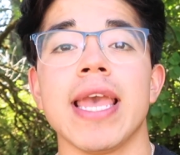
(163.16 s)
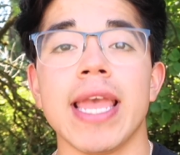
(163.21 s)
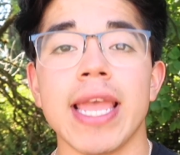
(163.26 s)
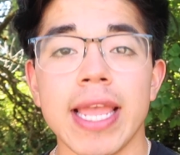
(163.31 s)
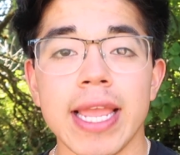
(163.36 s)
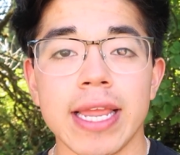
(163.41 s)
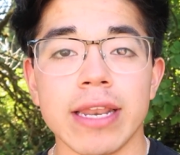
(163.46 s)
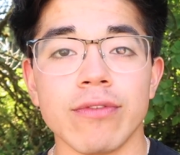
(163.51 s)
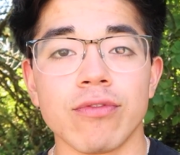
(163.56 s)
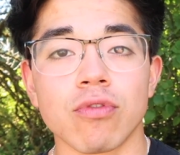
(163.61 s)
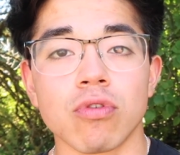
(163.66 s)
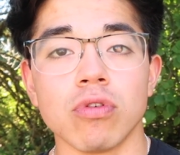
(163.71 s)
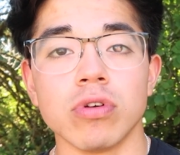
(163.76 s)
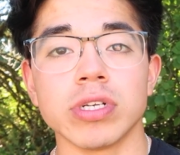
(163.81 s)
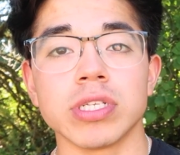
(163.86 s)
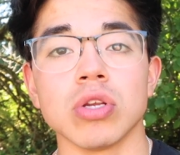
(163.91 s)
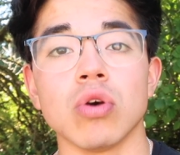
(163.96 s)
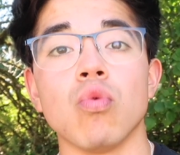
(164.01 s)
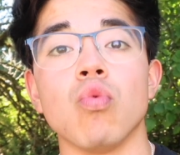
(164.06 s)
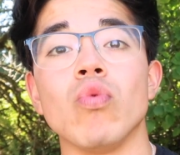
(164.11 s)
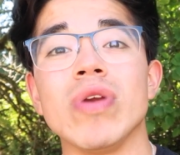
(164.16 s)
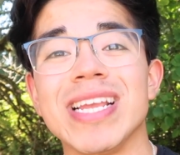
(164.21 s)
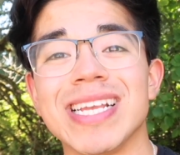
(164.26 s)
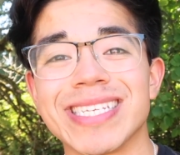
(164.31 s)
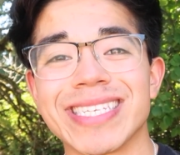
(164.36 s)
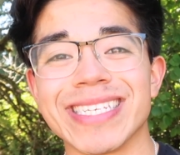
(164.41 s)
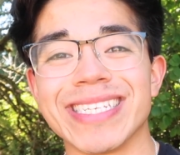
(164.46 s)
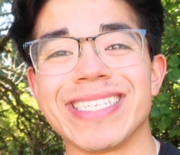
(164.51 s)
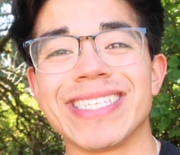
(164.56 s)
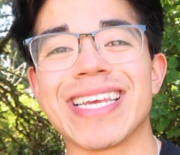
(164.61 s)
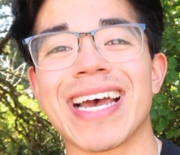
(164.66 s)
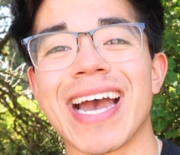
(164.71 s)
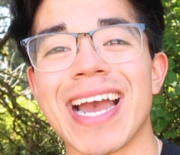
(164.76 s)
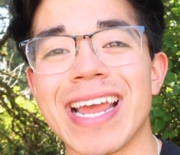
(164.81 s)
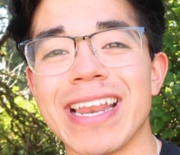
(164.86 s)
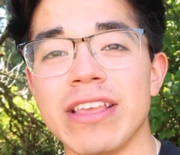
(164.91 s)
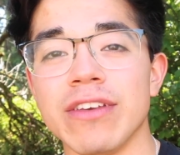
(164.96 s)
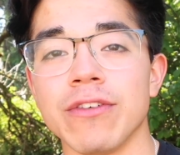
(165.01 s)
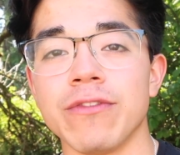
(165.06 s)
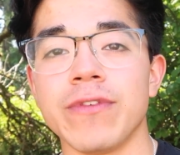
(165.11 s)
and of course a weak
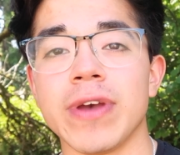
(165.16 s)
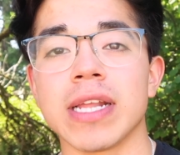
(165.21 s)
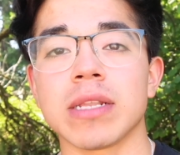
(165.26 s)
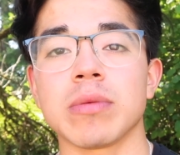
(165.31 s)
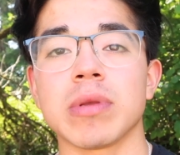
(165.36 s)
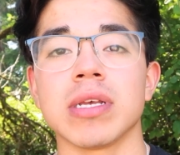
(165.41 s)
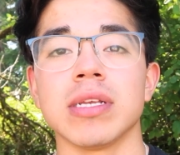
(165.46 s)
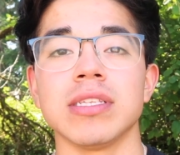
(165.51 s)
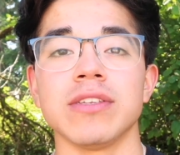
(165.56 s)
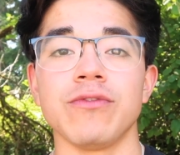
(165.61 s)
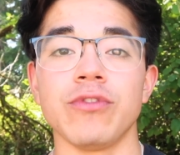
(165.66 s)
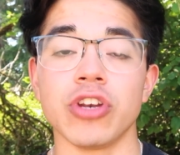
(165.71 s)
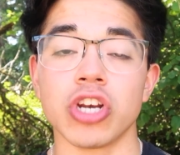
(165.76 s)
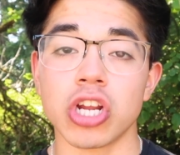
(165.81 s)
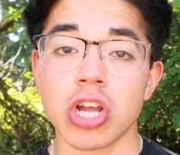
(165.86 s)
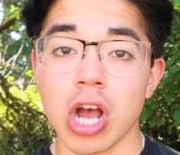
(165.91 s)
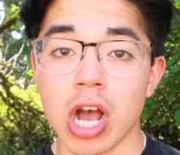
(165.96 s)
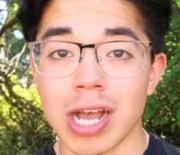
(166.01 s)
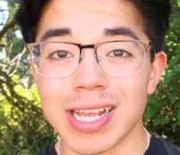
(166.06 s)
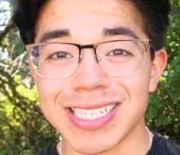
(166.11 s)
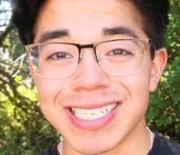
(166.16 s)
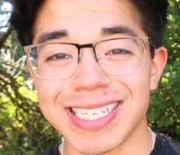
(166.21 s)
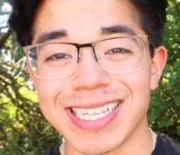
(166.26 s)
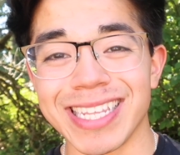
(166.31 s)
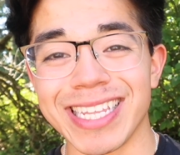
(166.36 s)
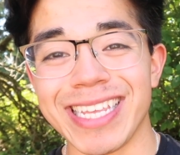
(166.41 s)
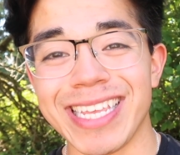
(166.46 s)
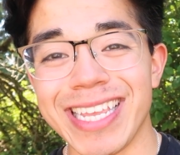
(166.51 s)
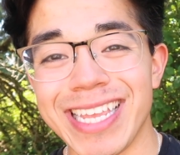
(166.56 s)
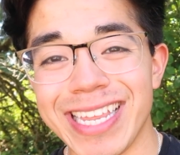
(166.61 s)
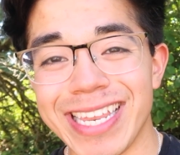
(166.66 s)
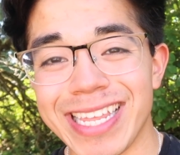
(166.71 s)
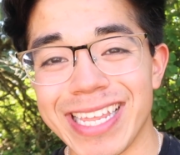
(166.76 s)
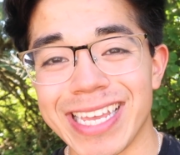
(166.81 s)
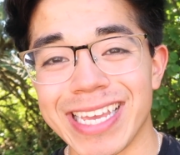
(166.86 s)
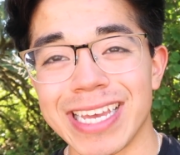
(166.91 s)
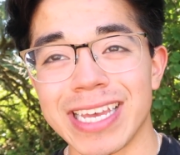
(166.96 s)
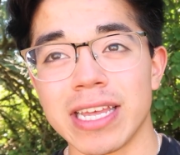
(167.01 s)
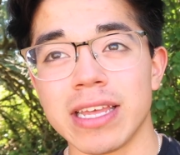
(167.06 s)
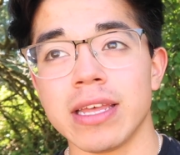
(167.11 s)
satiety effect, because if you're constantly
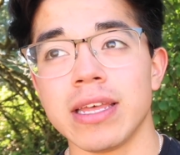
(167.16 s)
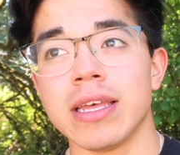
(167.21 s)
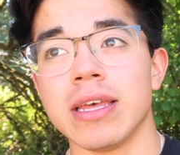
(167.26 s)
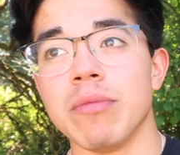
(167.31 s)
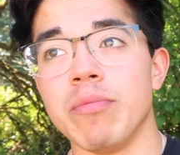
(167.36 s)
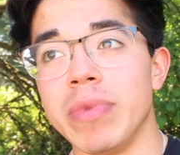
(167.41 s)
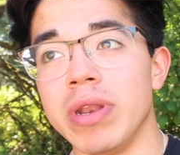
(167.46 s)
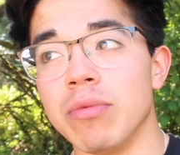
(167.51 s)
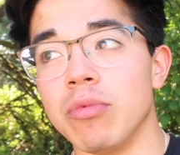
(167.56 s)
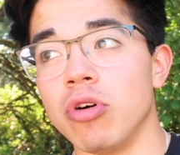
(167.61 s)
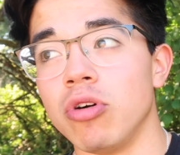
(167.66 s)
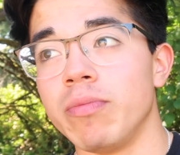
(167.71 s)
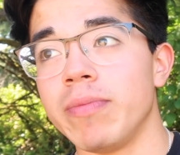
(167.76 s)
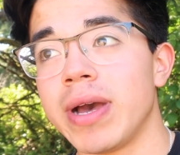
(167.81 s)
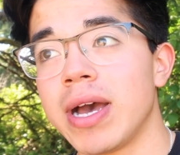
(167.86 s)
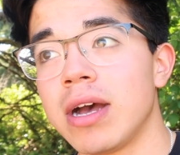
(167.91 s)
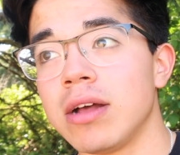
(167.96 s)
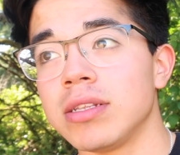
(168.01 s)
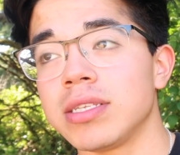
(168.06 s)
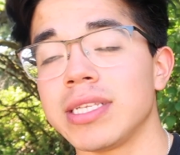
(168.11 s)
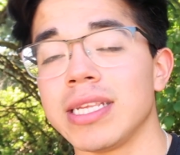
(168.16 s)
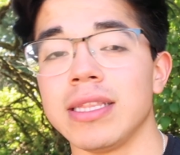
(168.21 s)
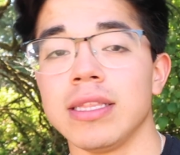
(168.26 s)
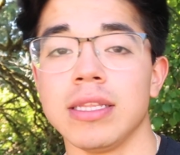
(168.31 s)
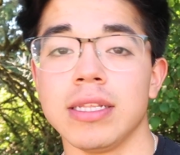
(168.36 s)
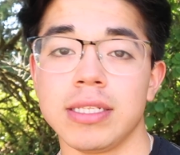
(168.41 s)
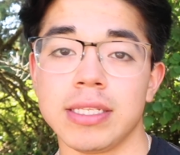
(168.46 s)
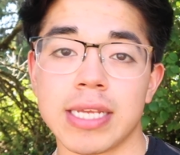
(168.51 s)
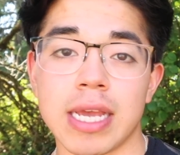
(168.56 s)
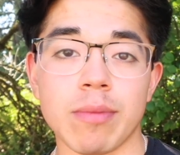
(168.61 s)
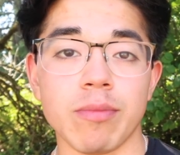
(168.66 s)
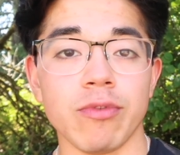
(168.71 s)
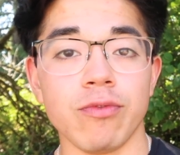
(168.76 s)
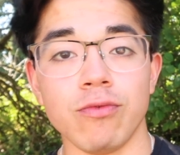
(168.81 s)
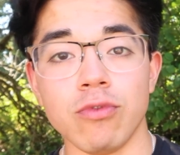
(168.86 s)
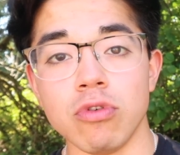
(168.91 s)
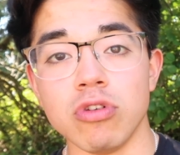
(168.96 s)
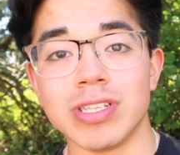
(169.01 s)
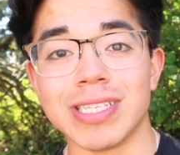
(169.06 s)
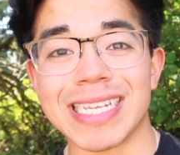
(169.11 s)
eating minimal amounts and the type of
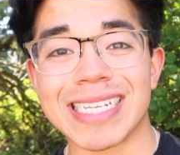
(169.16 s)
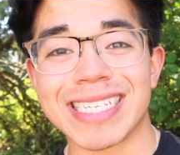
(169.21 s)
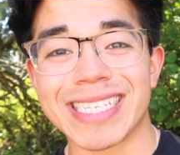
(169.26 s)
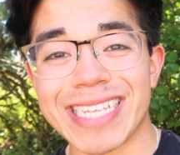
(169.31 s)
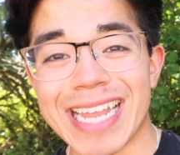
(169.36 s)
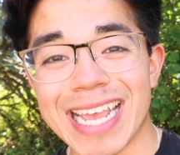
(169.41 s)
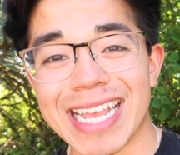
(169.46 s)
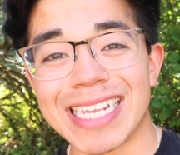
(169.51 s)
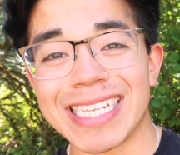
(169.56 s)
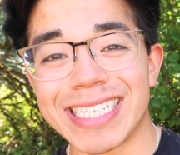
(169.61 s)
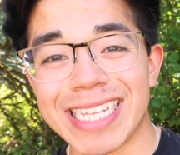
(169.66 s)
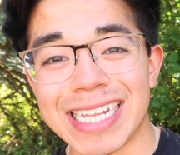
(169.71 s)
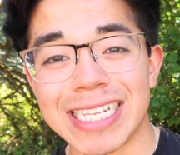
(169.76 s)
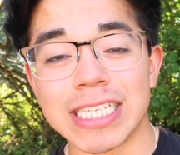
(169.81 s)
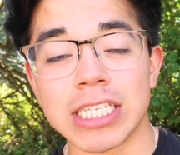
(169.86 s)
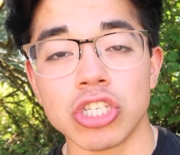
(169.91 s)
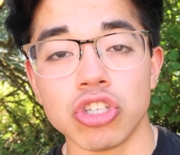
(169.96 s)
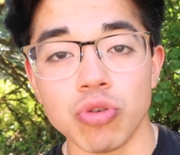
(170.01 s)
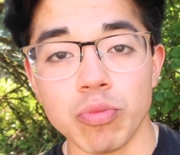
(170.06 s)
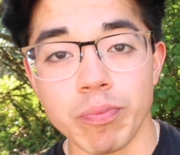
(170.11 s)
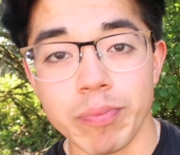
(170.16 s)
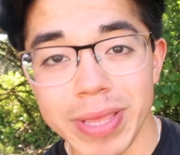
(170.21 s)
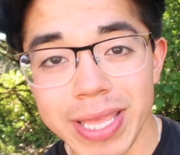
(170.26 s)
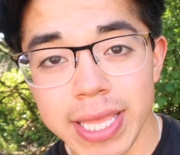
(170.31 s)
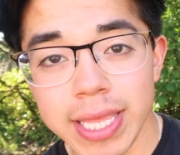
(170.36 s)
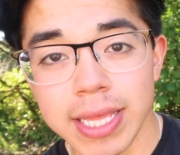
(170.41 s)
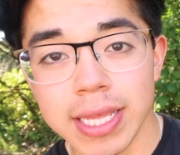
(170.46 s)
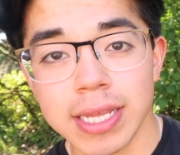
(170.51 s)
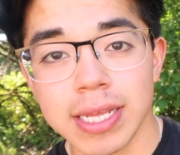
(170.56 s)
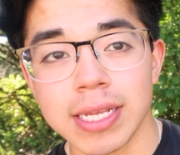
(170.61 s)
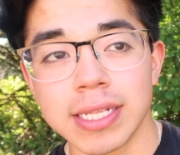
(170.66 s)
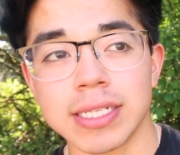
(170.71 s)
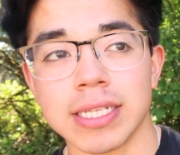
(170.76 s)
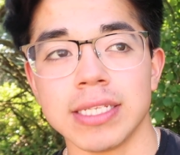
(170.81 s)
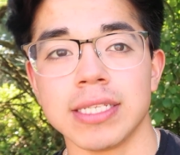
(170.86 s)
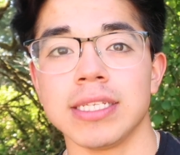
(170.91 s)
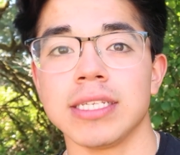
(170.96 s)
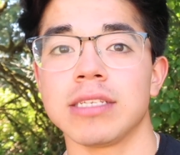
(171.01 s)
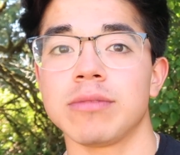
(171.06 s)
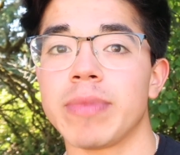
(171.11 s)
foods that snacking tends
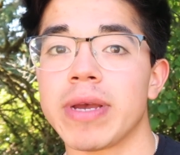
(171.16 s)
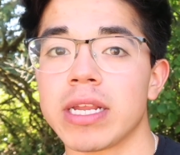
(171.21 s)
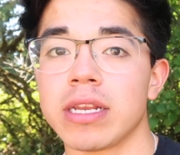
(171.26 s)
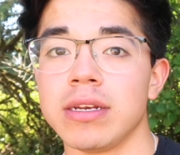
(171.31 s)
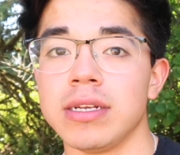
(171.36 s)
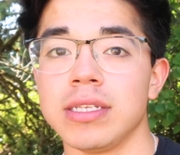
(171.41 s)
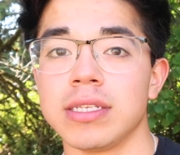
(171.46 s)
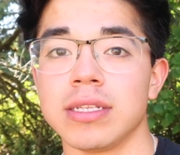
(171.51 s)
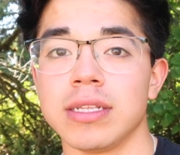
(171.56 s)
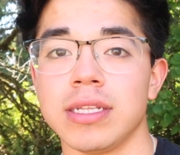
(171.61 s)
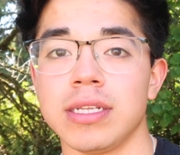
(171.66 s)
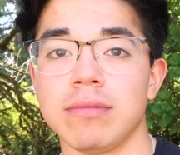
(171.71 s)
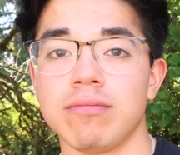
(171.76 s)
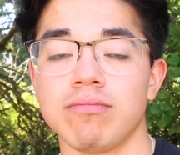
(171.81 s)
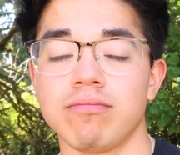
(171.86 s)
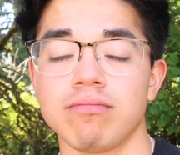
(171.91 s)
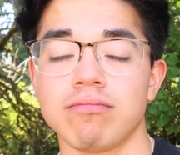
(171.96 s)
to spike your insulin,